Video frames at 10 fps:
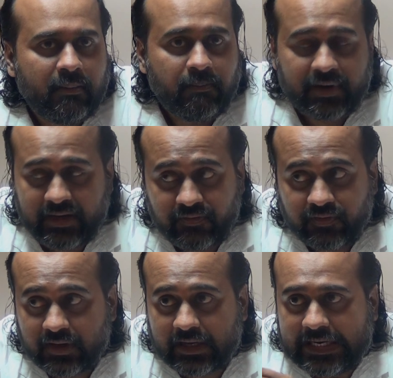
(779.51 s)
But if
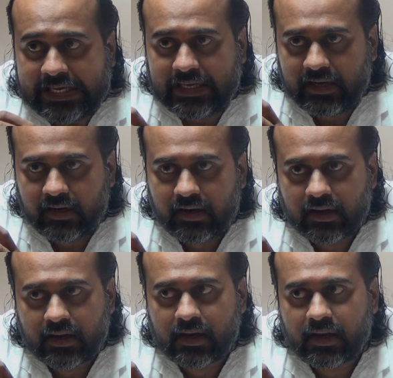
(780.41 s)
clean,
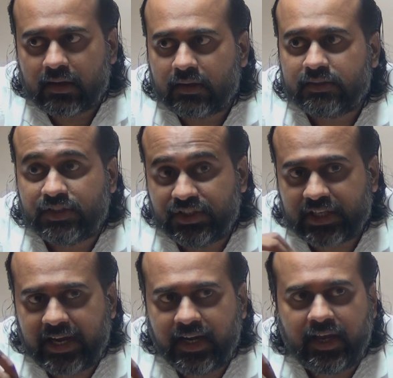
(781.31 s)

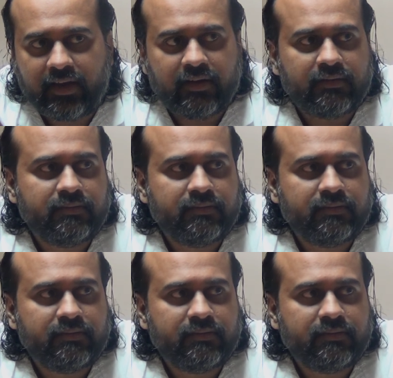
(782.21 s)
shining,